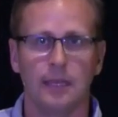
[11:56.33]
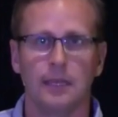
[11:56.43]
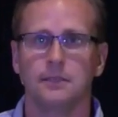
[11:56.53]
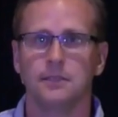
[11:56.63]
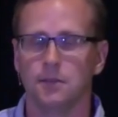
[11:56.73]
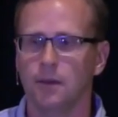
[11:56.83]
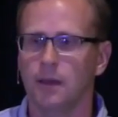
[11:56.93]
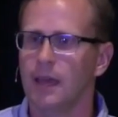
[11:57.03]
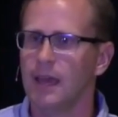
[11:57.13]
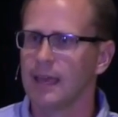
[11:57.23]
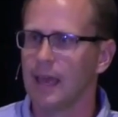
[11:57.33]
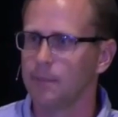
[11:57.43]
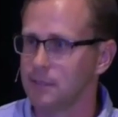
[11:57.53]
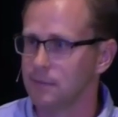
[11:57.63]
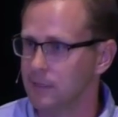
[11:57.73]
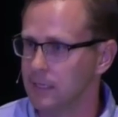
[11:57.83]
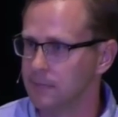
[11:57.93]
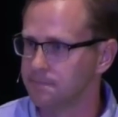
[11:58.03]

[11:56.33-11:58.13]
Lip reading: into captivity.